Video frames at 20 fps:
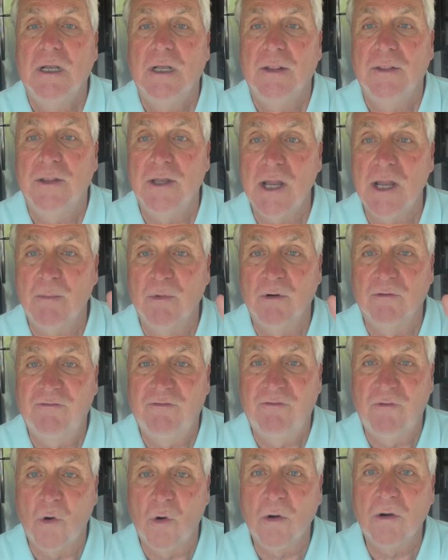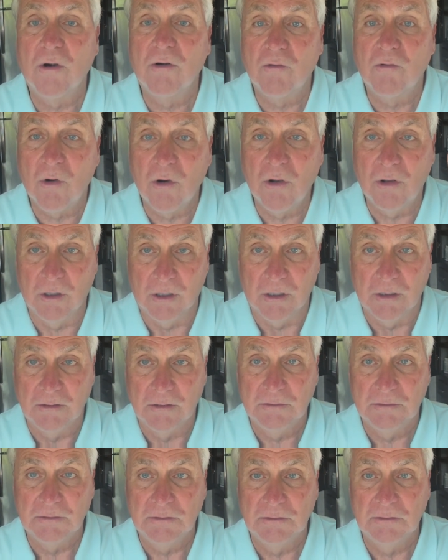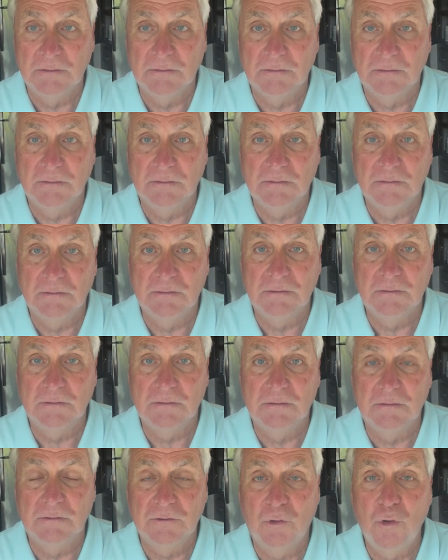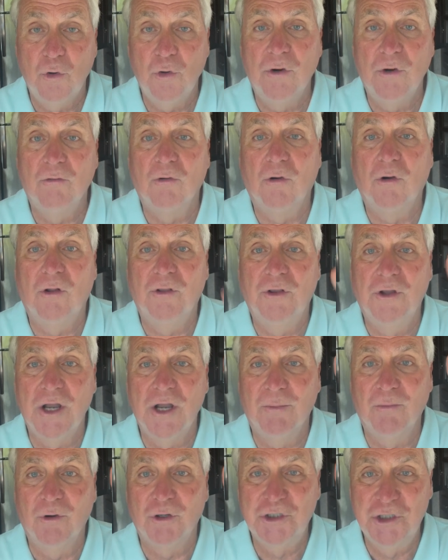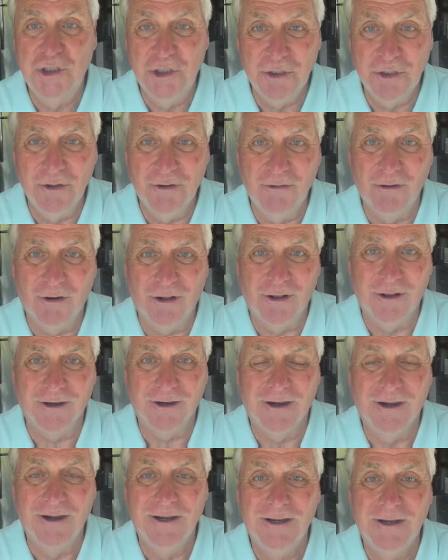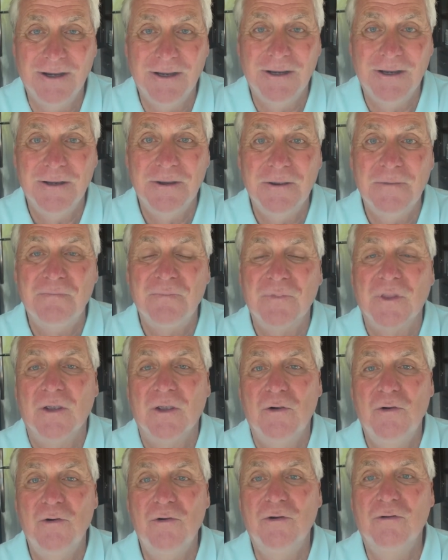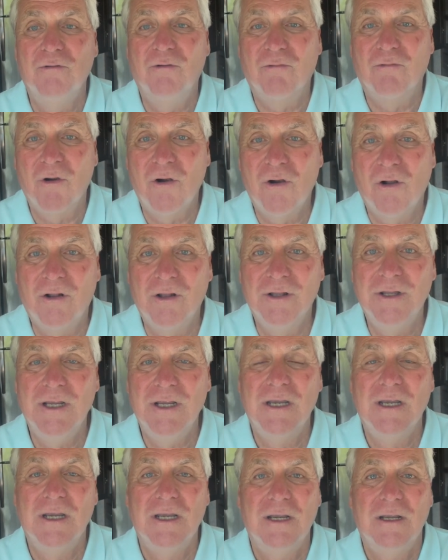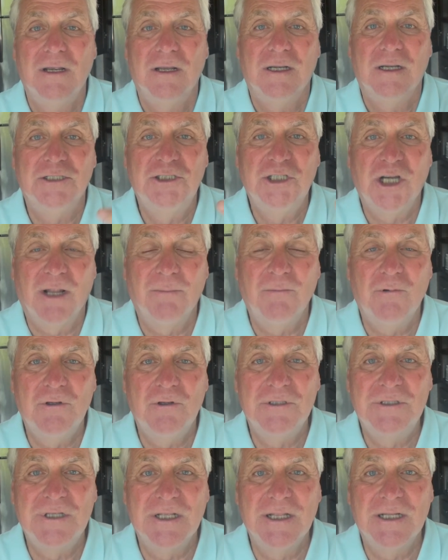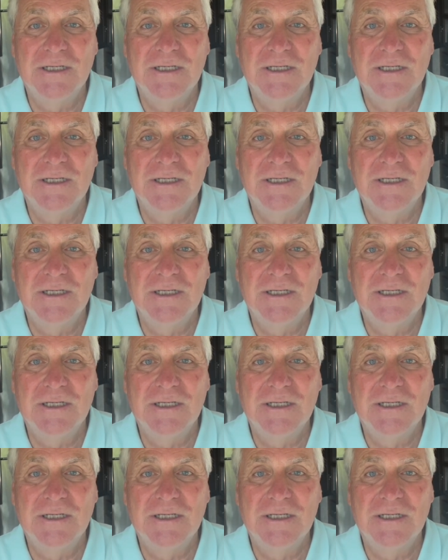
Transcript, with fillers: the number 4 enroller, who enrolled the number 2 enroller, who enrolled a gentleman who's in the